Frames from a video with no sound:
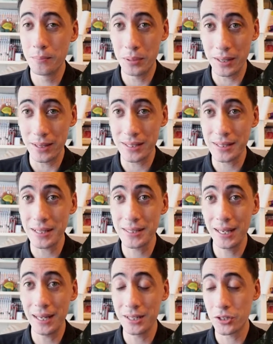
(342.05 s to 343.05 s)
But that's not
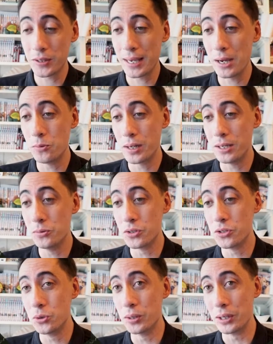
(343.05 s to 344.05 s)
taking into account what he
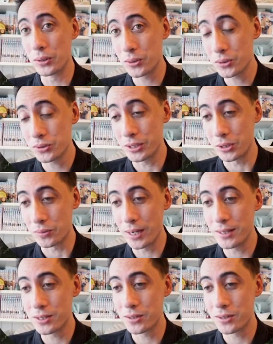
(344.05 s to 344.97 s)
was doing earlier, right?